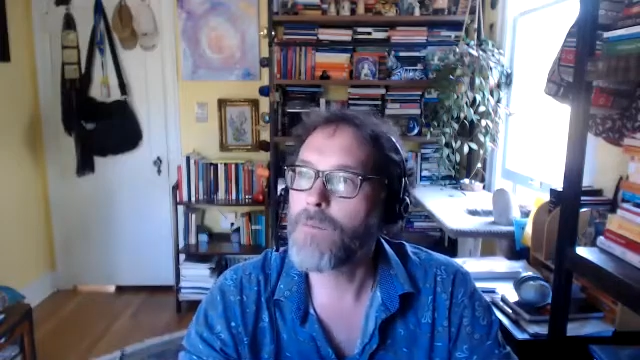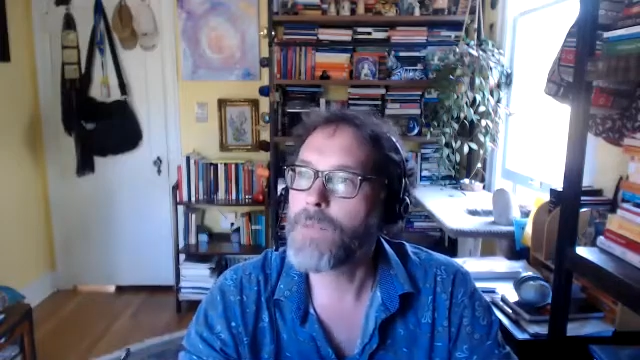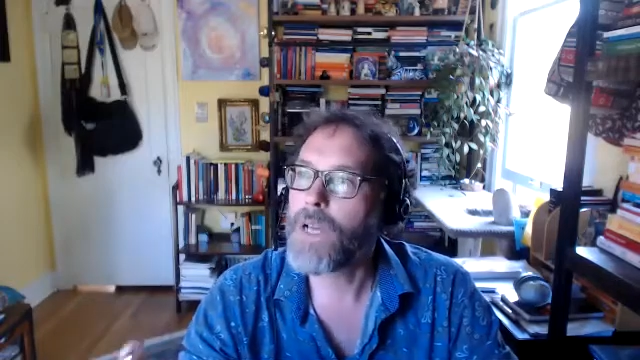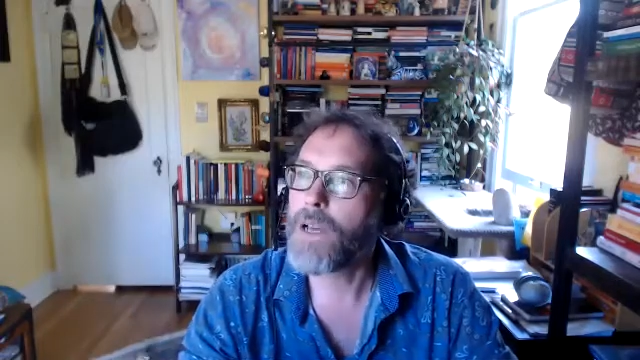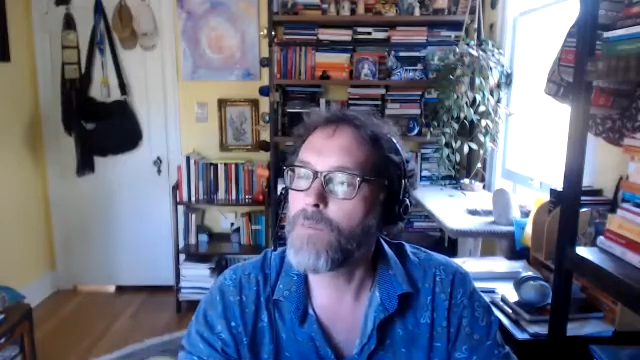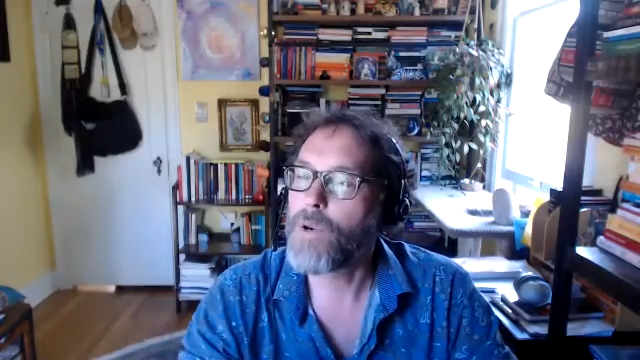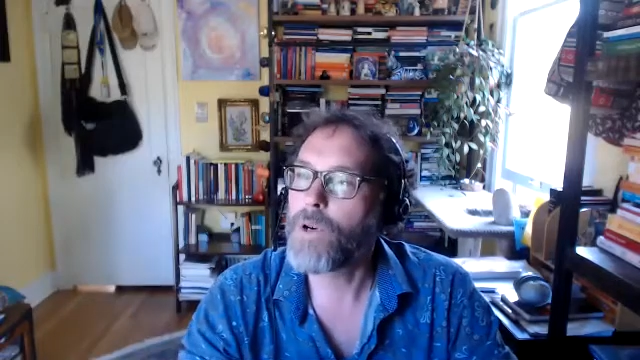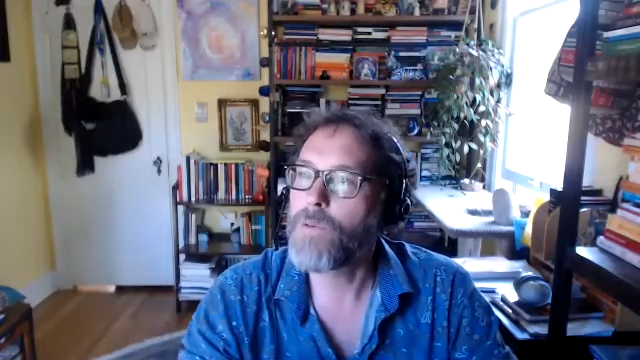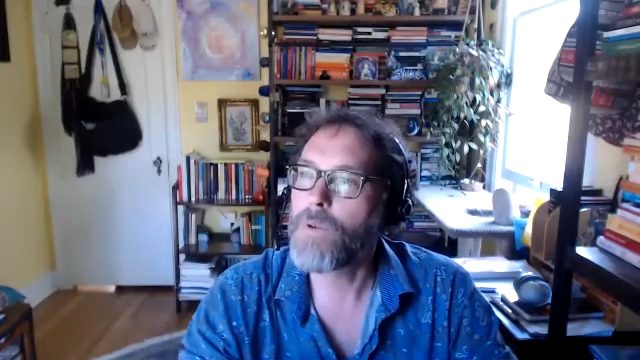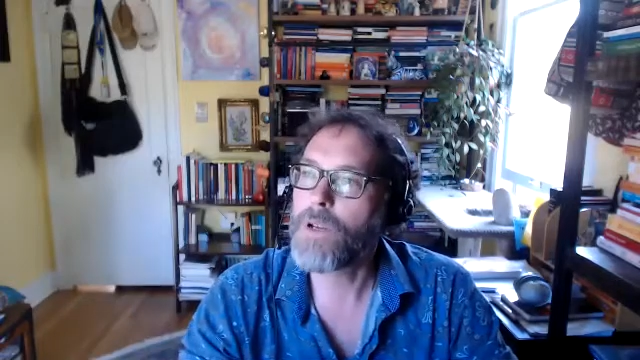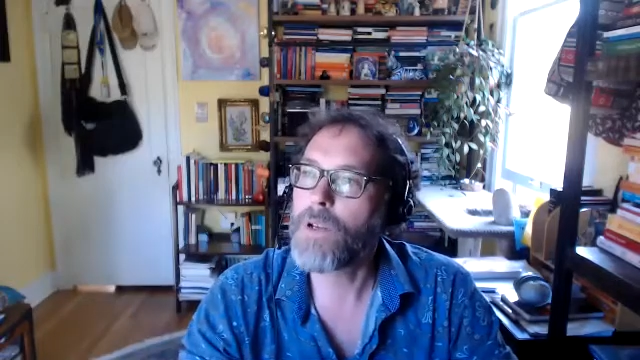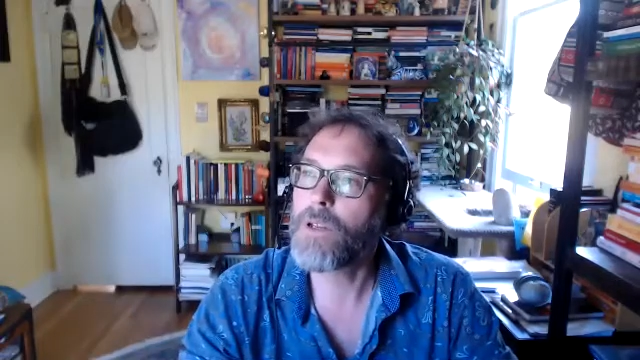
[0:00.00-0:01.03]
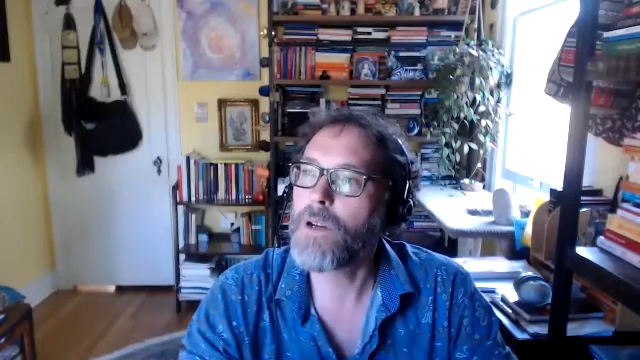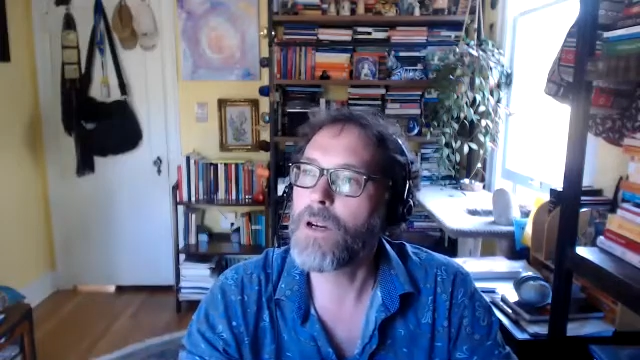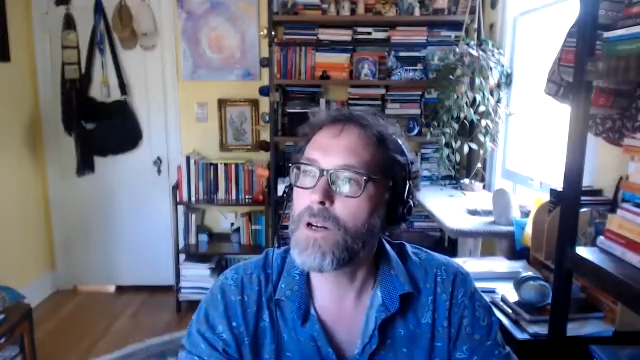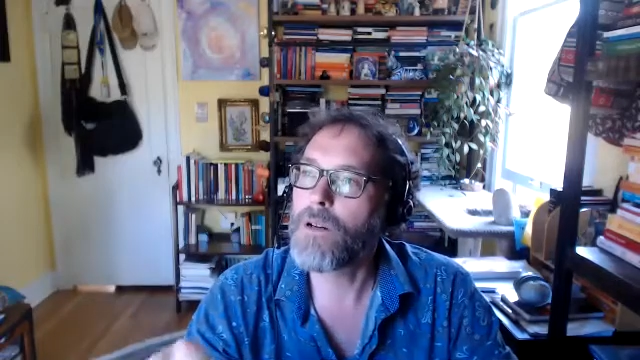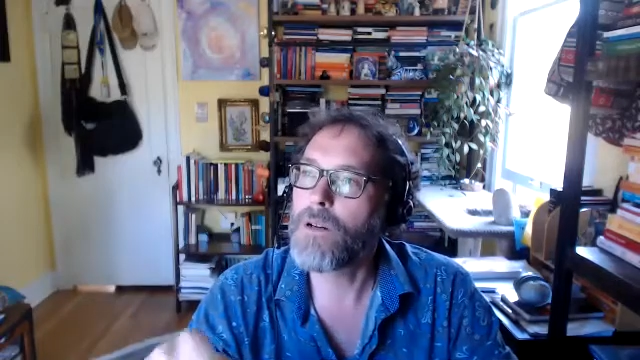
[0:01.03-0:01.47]
Don Berwick
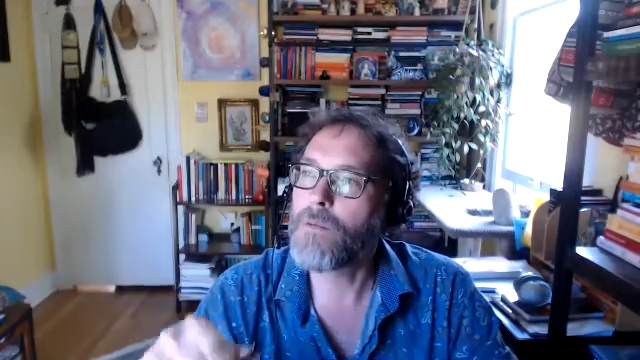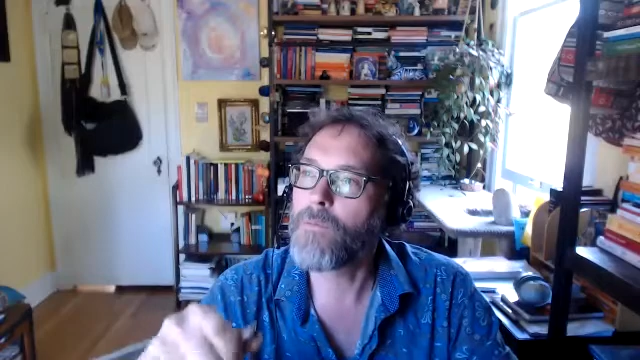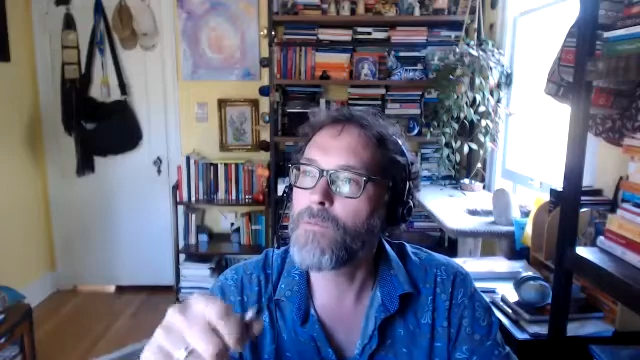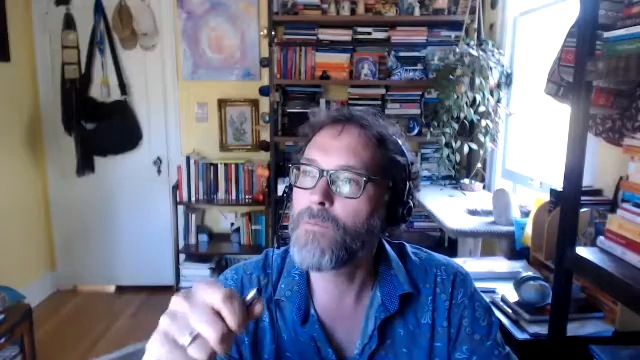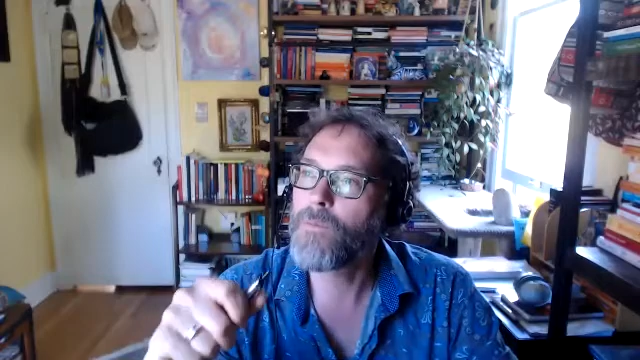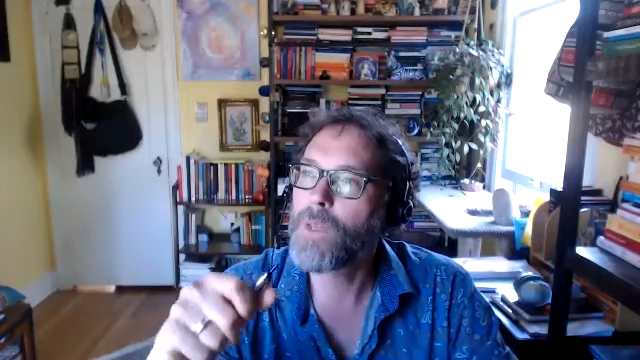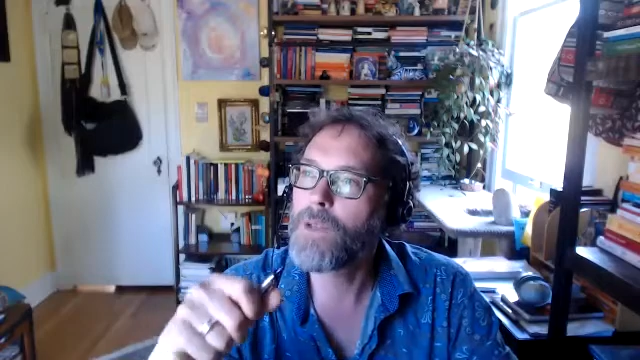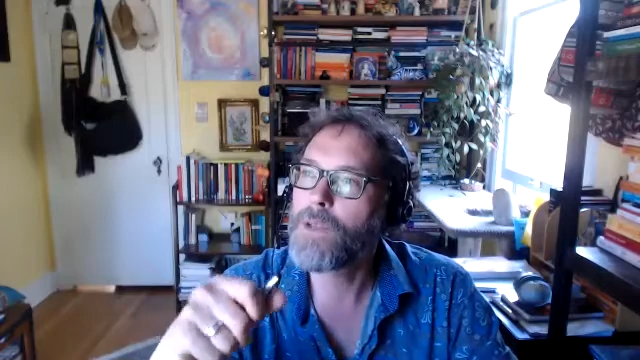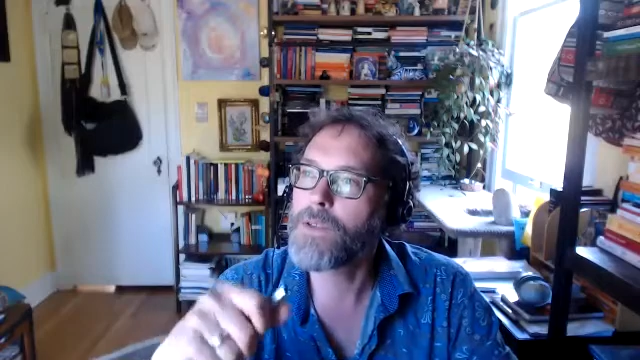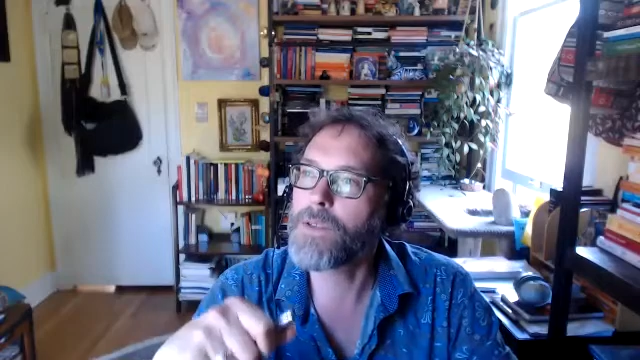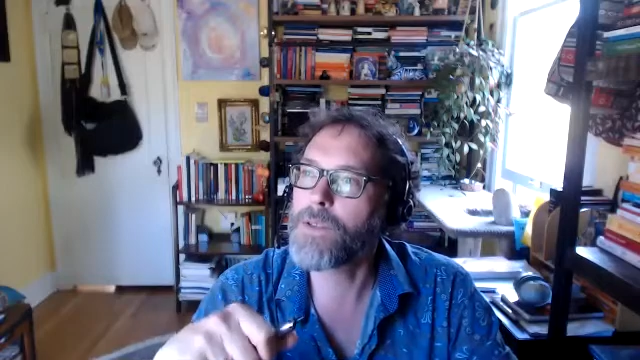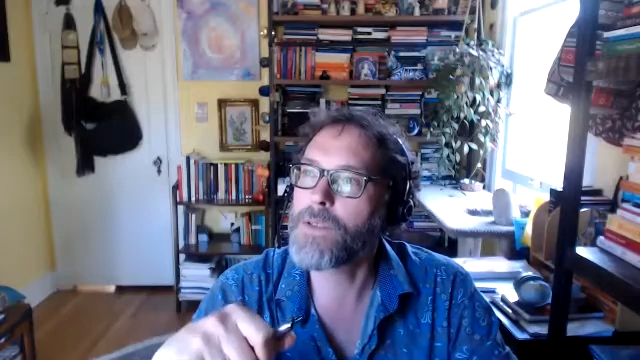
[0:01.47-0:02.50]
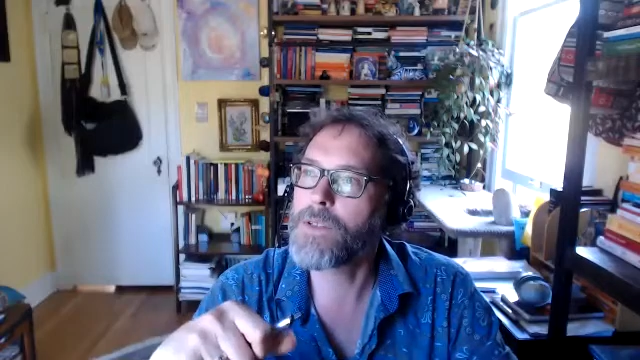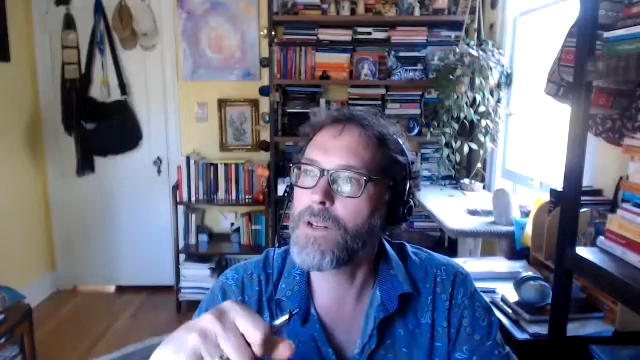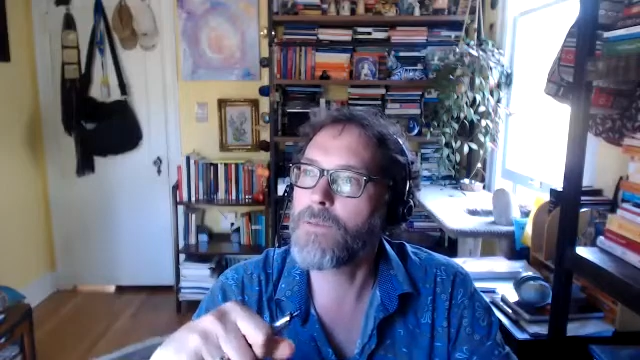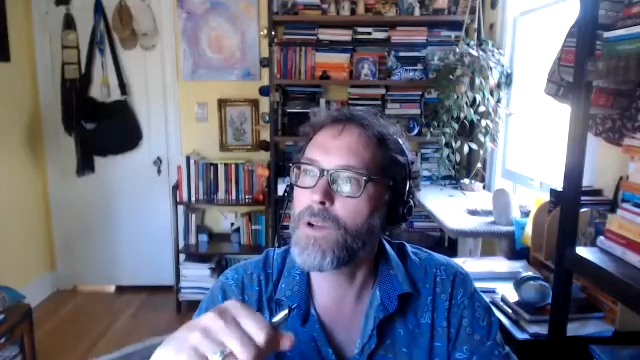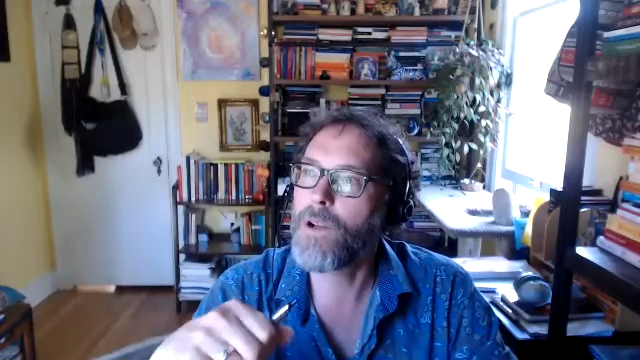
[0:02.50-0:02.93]
has,
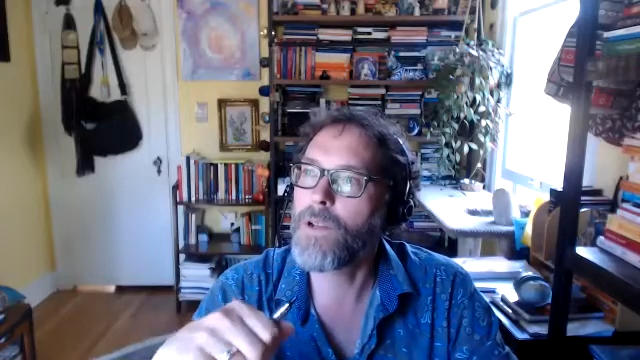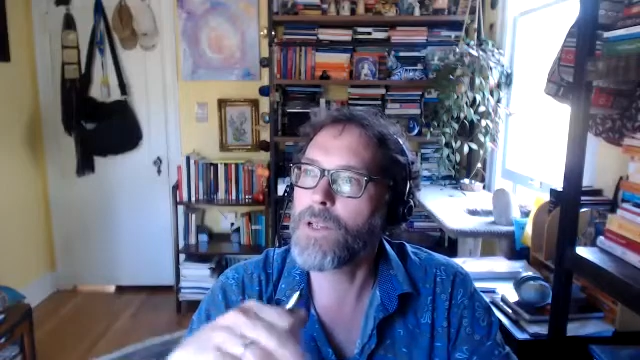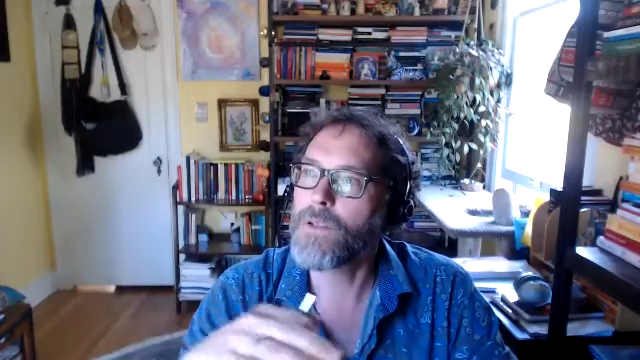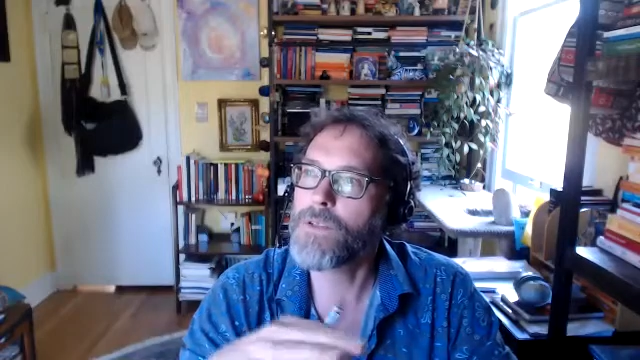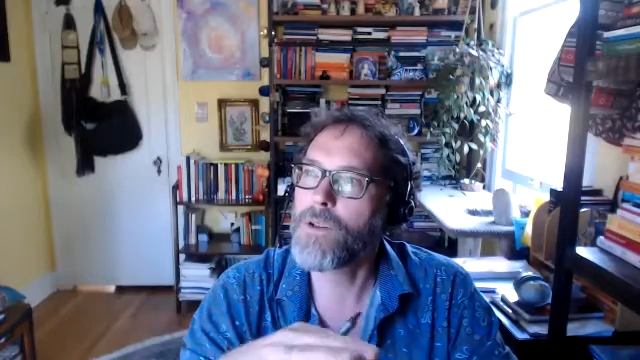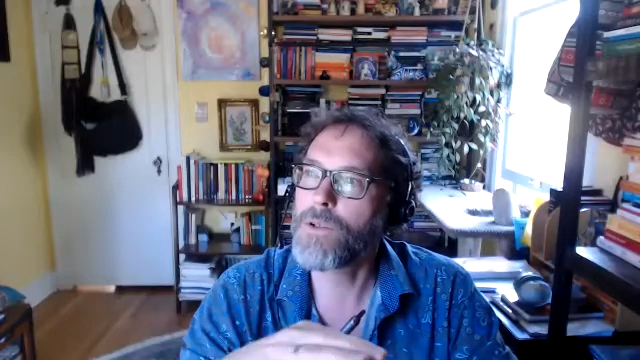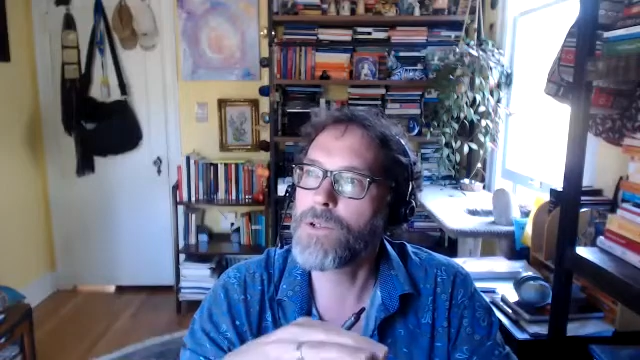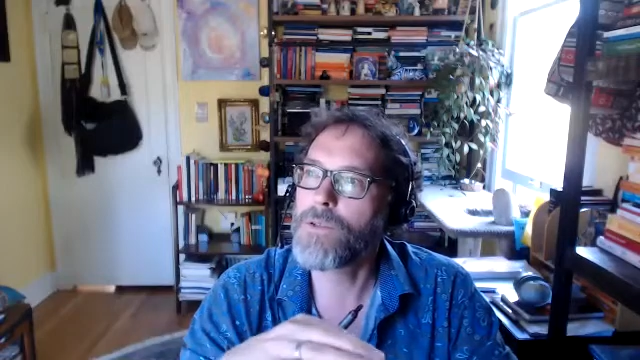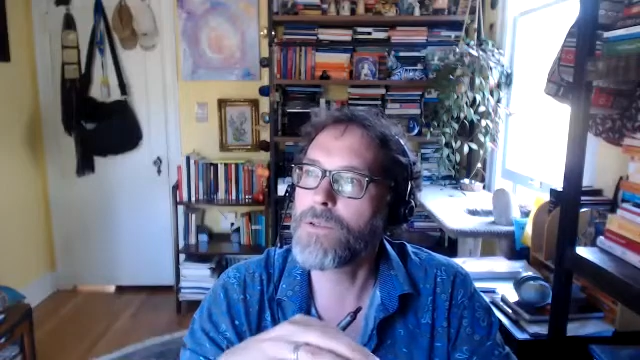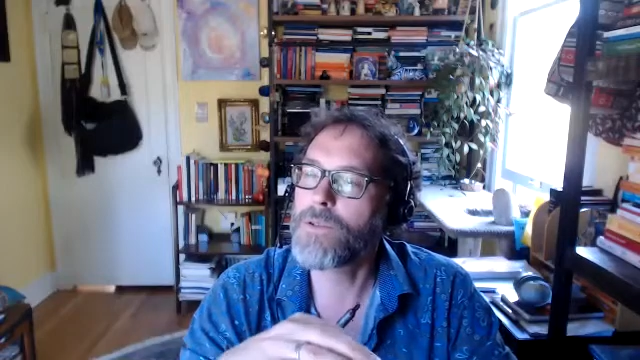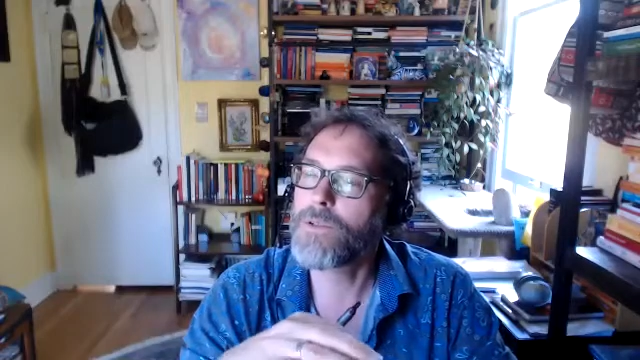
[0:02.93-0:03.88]
instead of calling it social